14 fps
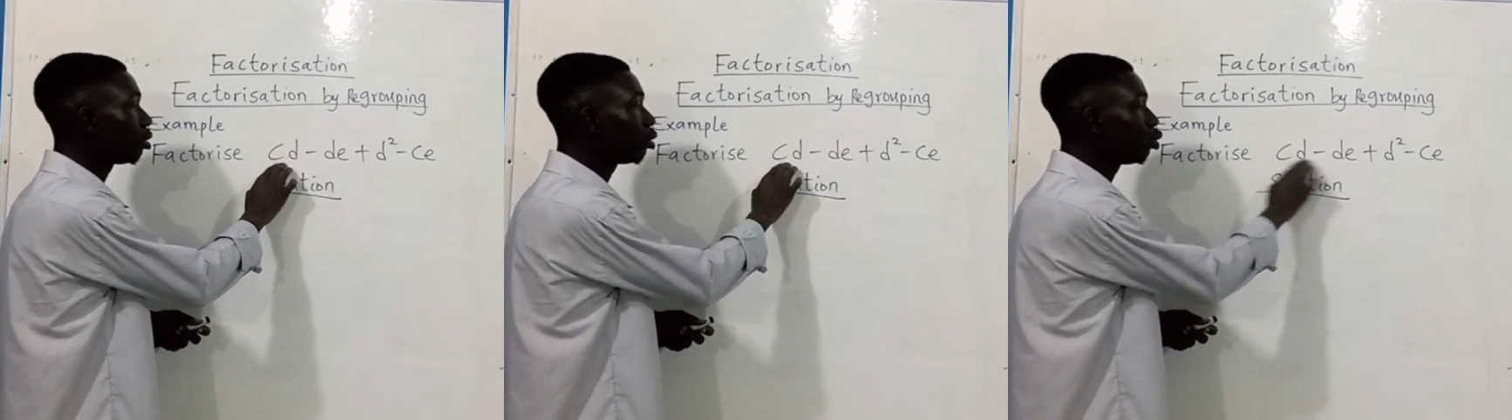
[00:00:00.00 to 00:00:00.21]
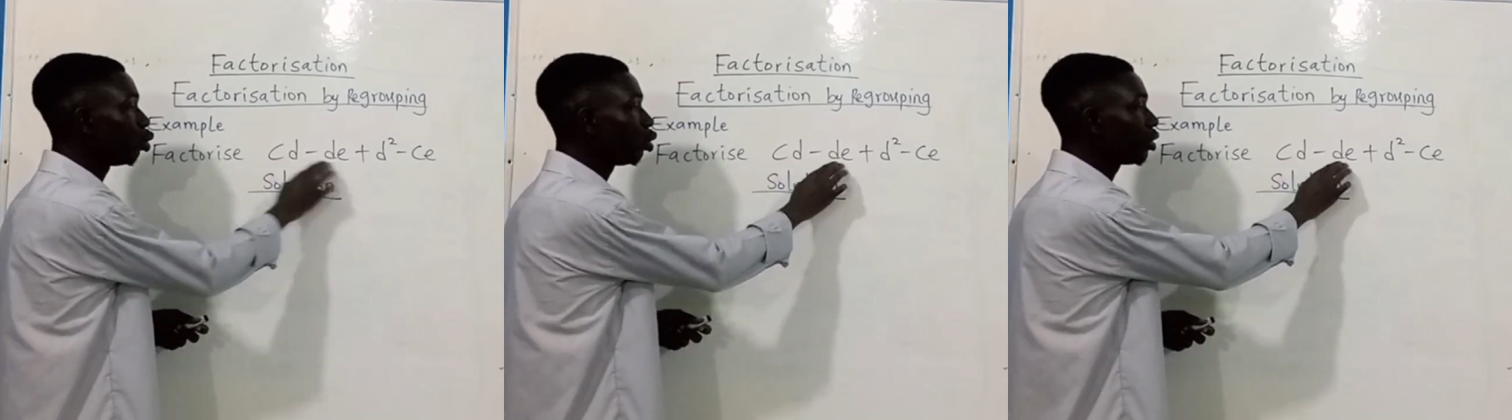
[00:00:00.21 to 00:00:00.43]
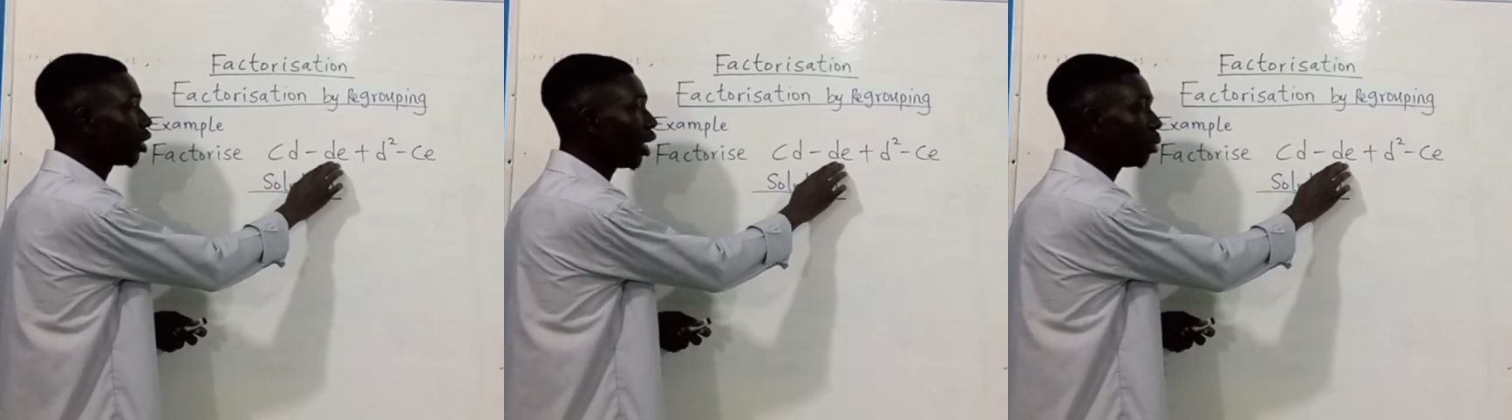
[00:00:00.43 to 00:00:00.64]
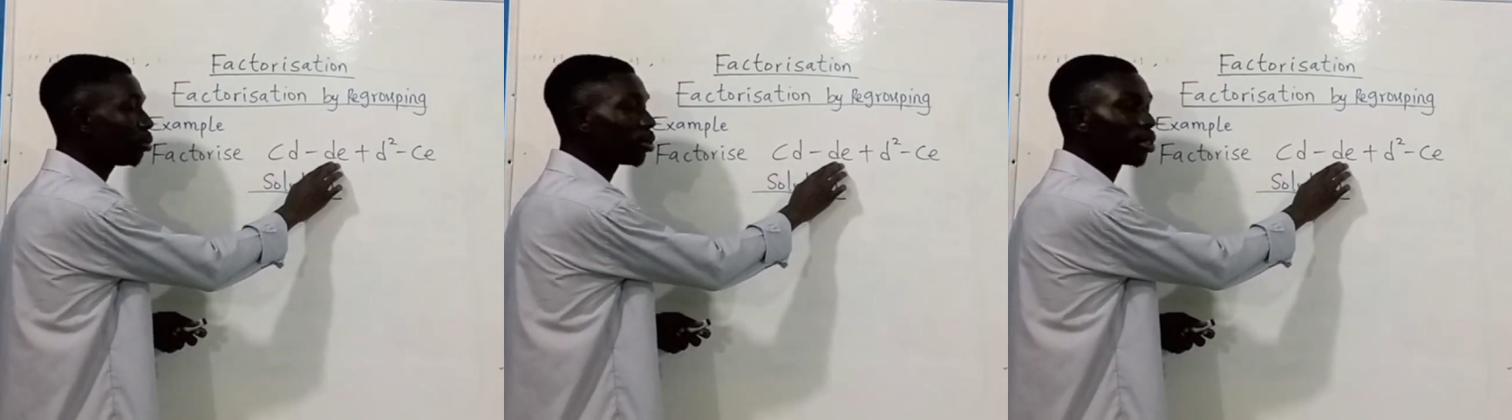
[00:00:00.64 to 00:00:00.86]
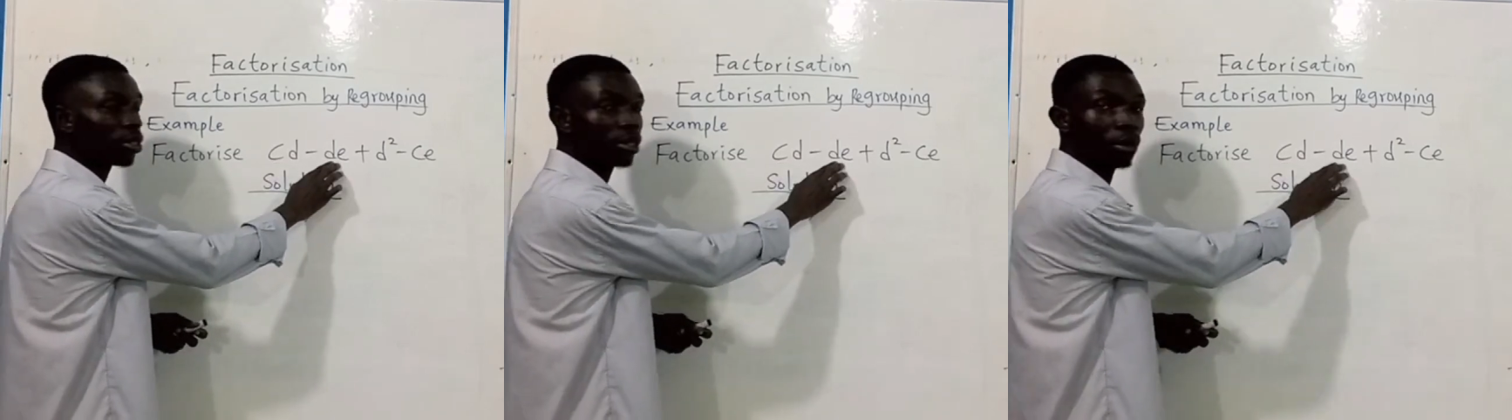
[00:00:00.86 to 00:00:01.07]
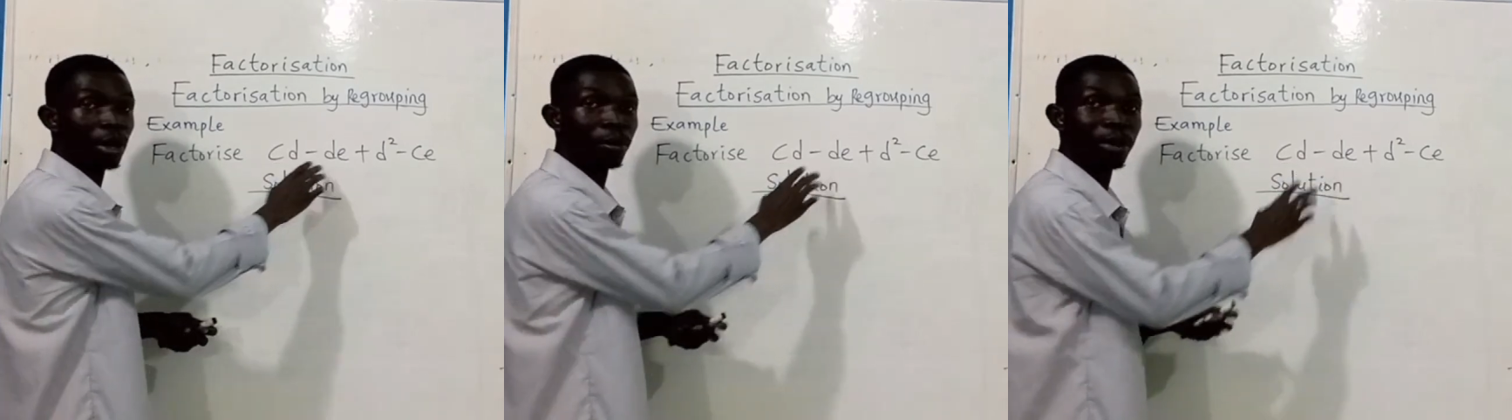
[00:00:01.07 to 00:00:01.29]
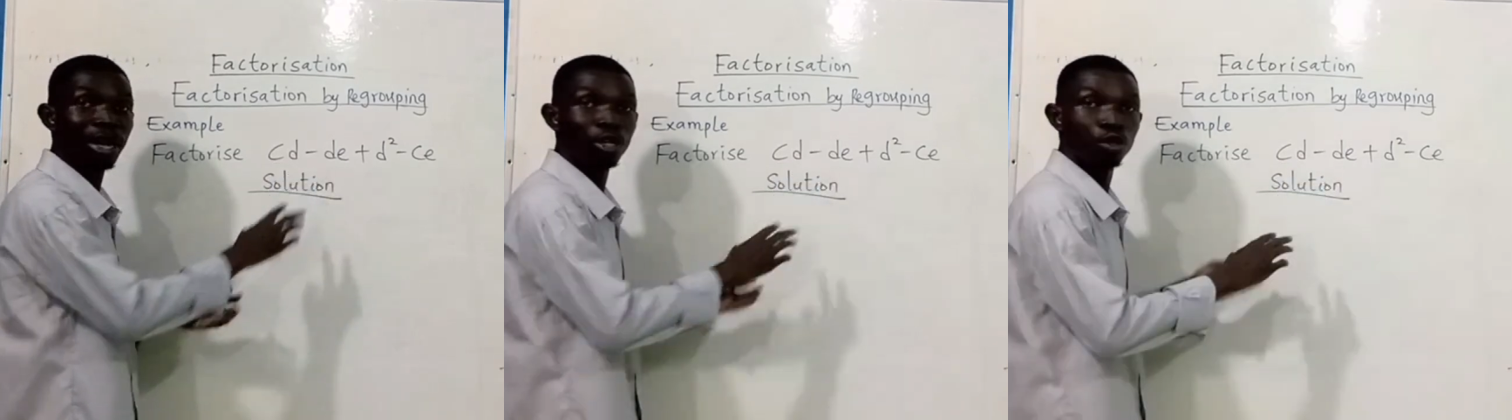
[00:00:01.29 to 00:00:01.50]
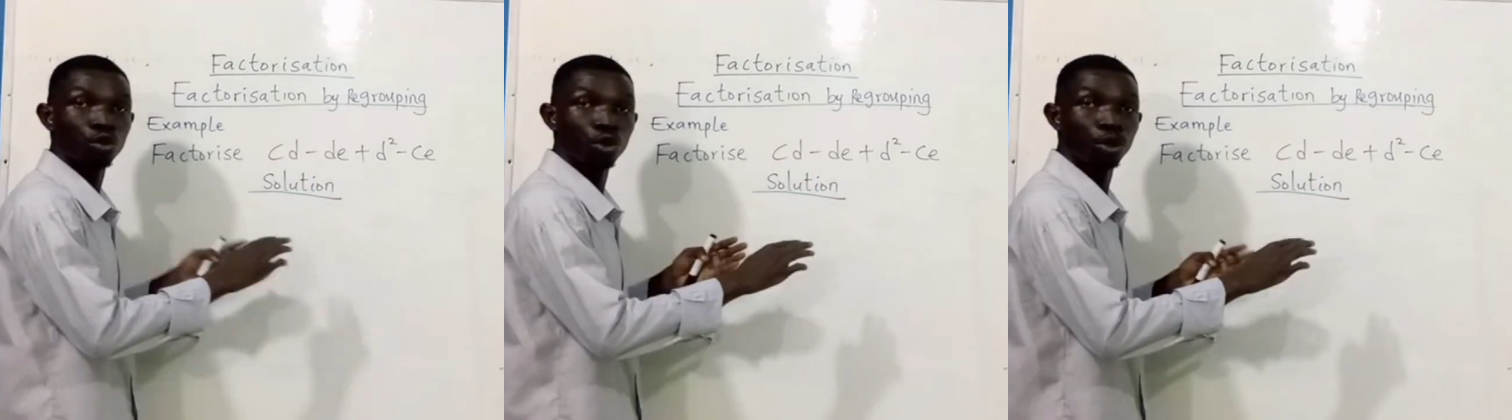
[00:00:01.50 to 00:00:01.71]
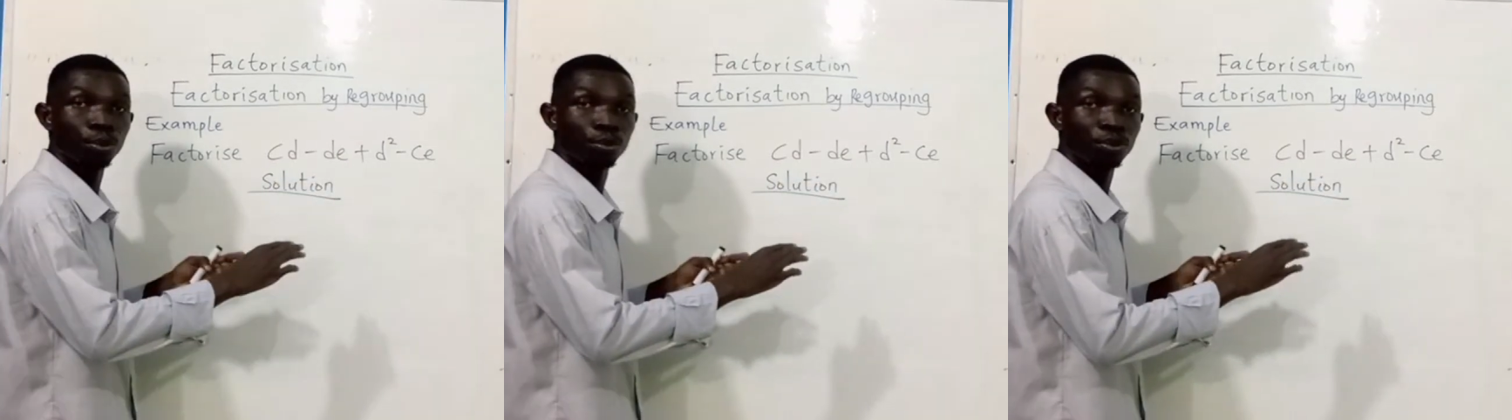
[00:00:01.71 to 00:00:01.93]
two terms, remember you
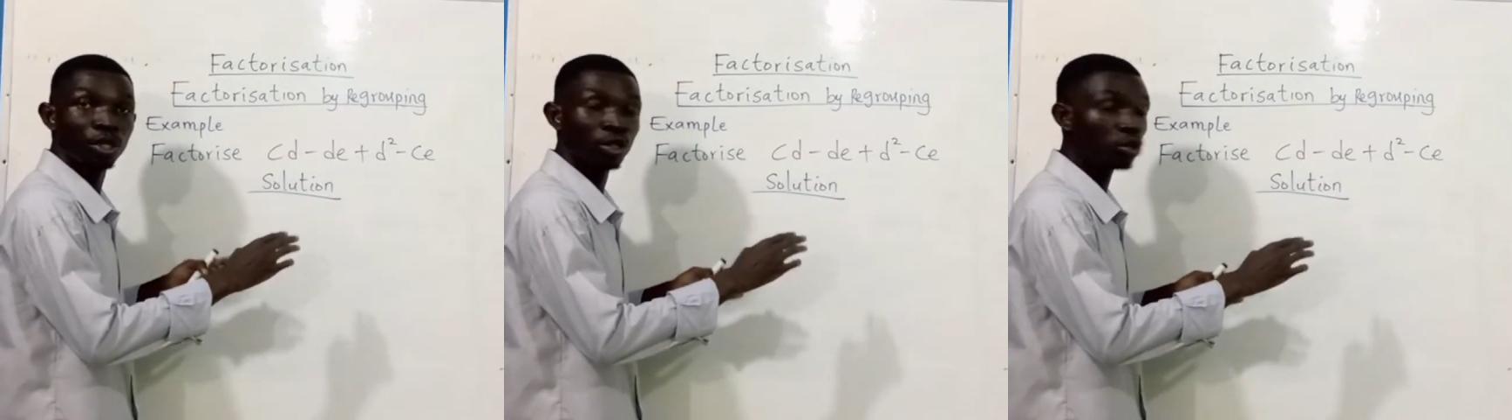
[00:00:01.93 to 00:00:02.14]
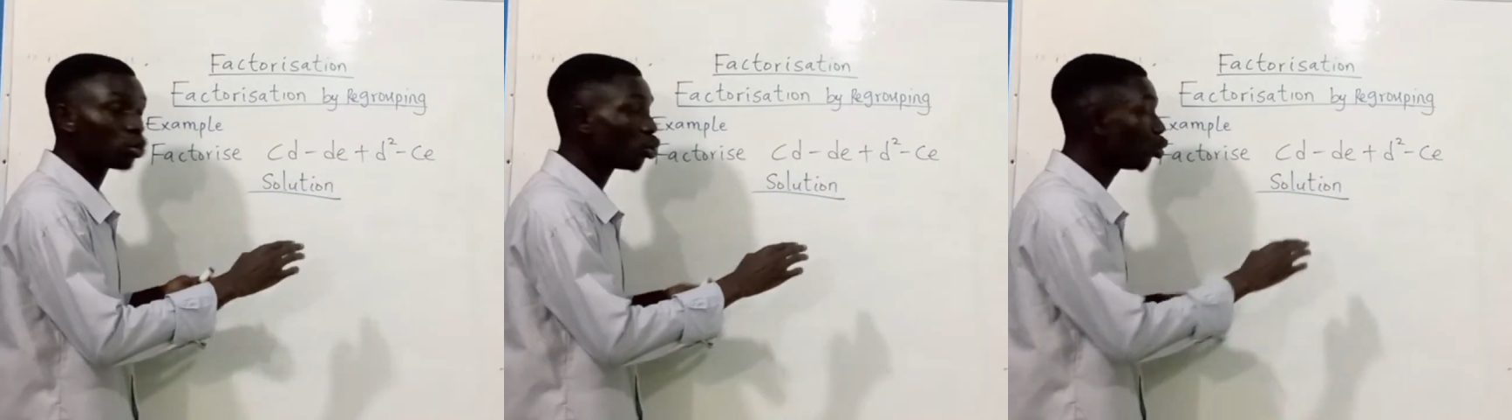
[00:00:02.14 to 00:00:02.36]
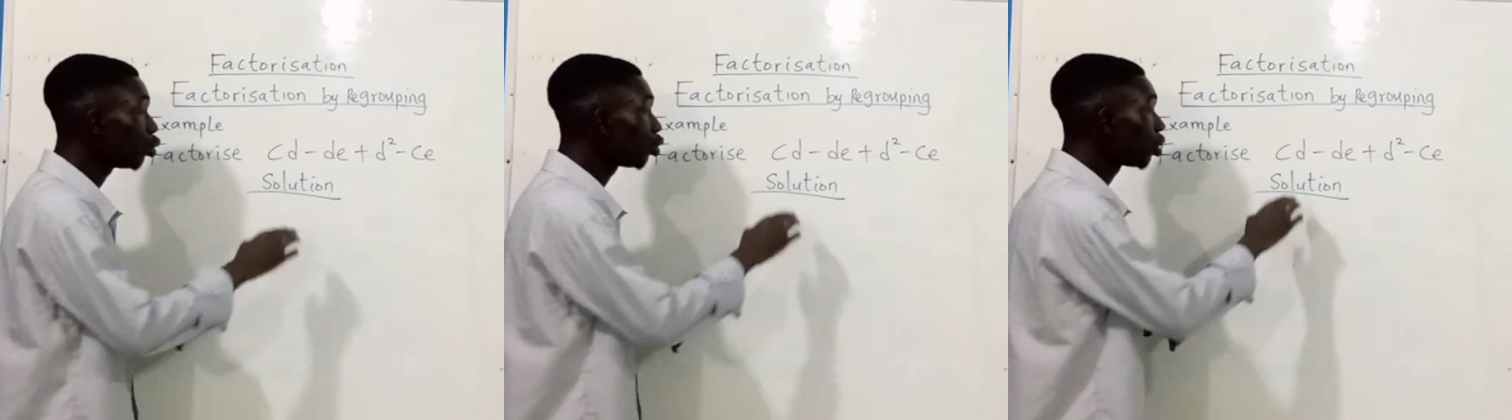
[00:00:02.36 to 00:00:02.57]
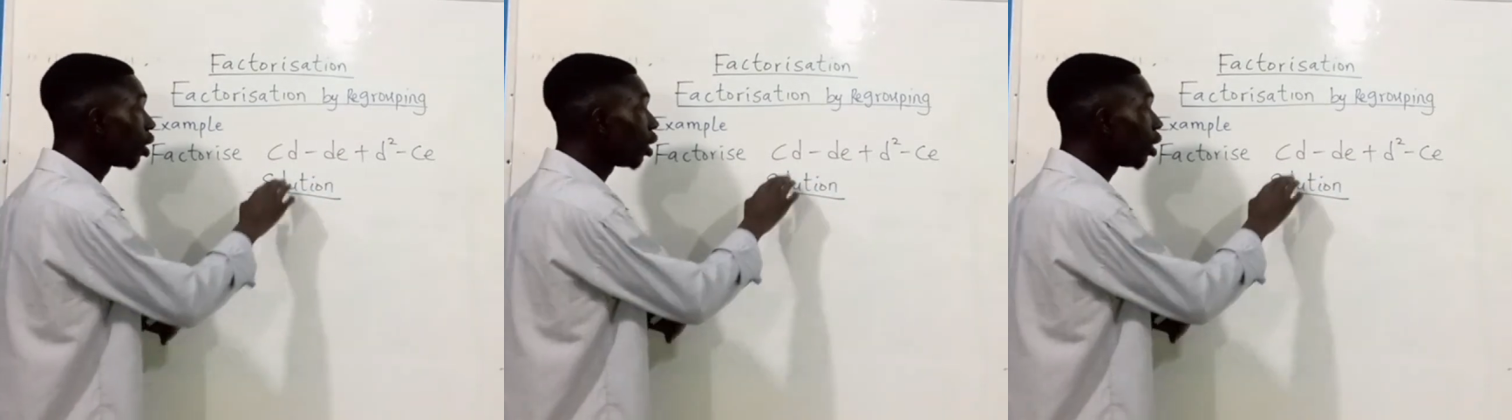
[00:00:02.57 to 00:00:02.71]
group in twos.